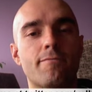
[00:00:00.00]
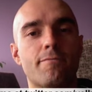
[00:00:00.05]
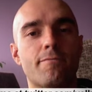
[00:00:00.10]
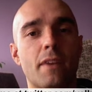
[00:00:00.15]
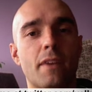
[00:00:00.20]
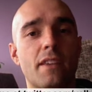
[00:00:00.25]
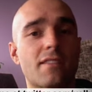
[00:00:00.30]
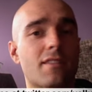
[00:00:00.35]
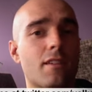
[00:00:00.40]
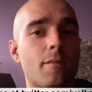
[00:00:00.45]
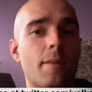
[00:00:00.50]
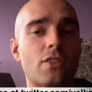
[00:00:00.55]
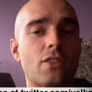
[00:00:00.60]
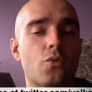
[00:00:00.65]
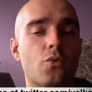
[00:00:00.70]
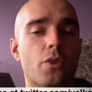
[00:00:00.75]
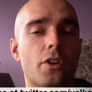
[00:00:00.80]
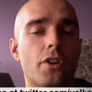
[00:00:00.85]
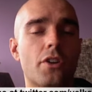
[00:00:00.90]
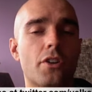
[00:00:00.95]
basically my
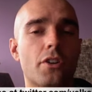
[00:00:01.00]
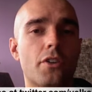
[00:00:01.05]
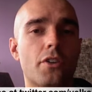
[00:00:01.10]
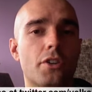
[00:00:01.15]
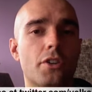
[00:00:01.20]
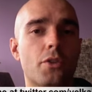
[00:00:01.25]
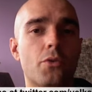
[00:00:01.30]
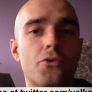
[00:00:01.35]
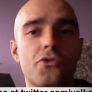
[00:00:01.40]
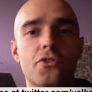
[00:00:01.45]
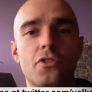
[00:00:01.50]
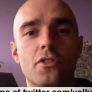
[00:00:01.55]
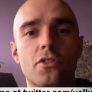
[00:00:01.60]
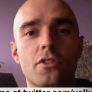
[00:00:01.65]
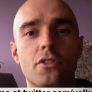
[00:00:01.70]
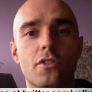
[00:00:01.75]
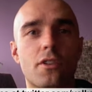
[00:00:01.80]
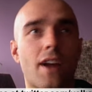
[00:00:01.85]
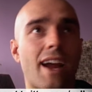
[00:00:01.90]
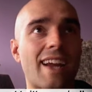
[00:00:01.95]
Twitter
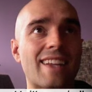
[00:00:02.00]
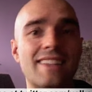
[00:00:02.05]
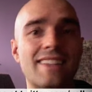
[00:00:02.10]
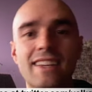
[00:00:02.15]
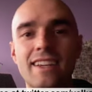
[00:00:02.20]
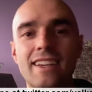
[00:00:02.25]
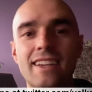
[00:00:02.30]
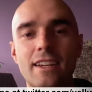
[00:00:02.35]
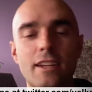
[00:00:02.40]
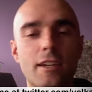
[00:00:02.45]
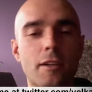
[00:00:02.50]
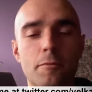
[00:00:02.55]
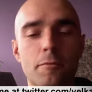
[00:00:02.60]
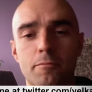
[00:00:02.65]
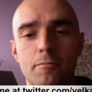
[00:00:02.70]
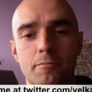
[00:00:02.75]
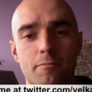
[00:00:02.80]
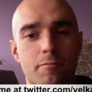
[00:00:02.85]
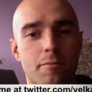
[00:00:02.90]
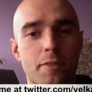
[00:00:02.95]
user ID,
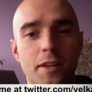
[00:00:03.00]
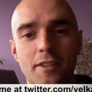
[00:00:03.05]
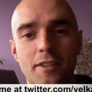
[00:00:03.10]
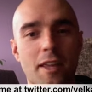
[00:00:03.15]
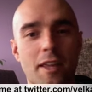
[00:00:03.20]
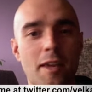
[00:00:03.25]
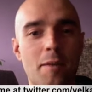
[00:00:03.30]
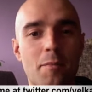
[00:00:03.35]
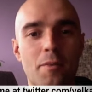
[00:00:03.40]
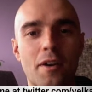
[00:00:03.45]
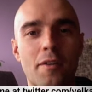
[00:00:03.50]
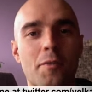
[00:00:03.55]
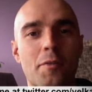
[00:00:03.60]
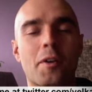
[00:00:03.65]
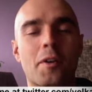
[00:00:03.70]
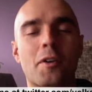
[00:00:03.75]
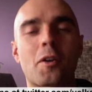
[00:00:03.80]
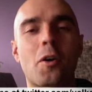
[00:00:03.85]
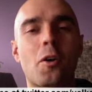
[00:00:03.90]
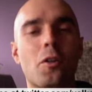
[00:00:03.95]
nickname, whatever you
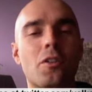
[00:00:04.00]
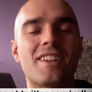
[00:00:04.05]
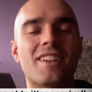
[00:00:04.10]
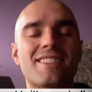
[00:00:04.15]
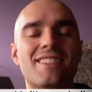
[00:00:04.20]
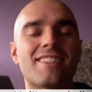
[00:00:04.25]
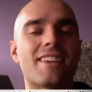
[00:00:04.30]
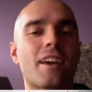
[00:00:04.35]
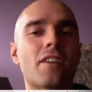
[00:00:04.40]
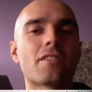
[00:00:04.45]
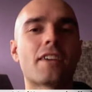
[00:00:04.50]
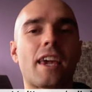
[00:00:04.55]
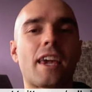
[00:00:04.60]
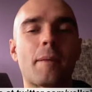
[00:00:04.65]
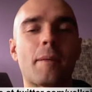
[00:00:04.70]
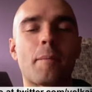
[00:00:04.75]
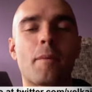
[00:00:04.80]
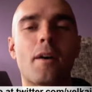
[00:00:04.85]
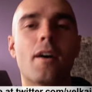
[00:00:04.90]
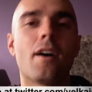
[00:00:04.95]
want to call it, is
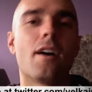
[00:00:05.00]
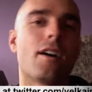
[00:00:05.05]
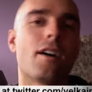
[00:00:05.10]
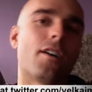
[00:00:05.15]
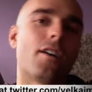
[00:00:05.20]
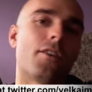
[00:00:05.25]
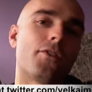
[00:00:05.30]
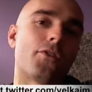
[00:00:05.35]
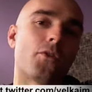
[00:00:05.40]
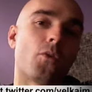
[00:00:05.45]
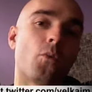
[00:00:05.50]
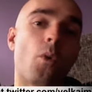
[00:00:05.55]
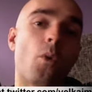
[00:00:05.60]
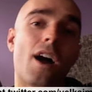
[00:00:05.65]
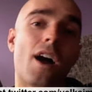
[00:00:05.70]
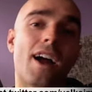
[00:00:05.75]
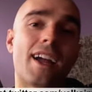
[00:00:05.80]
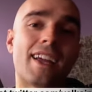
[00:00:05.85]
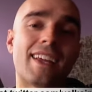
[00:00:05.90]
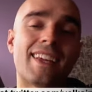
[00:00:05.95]
Yelkaim. So
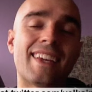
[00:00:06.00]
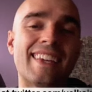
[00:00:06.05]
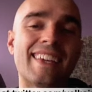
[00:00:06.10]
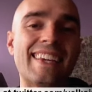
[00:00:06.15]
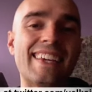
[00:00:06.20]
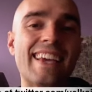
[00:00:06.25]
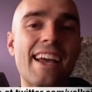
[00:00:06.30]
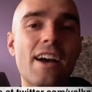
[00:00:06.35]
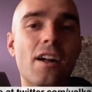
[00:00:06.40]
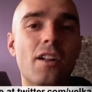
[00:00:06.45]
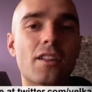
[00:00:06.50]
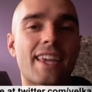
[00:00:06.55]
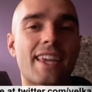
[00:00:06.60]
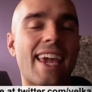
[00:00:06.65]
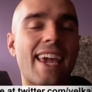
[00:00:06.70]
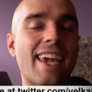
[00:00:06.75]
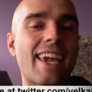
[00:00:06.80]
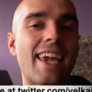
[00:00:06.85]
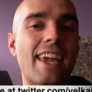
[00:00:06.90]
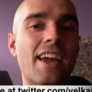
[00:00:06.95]

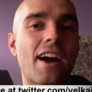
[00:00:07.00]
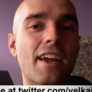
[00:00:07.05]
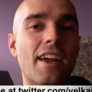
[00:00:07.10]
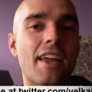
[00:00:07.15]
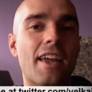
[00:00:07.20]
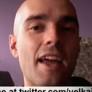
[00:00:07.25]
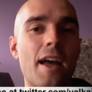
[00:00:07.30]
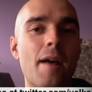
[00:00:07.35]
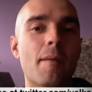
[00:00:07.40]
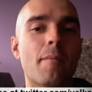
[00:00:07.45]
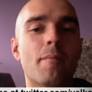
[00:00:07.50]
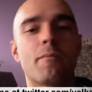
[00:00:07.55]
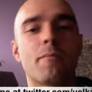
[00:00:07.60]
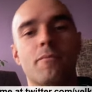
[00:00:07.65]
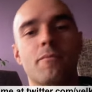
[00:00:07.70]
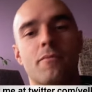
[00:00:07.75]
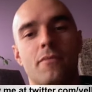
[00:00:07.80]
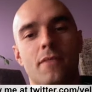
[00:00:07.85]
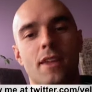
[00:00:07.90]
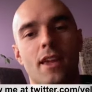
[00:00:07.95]

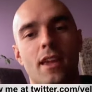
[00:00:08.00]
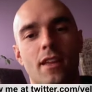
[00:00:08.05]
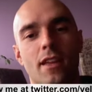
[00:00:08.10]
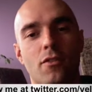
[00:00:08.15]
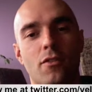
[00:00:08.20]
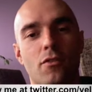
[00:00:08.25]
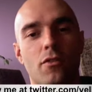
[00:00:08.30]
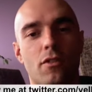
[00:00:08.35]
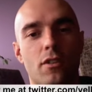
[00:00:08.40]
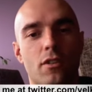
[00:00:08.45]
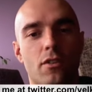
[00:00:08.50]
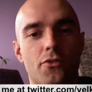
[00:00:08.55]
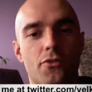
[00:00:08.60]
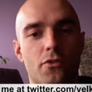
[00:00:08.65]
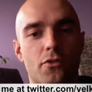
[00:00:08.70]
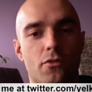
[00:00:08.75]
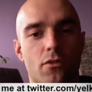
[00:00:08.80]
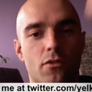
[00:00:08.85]
YELKAIM, and you can also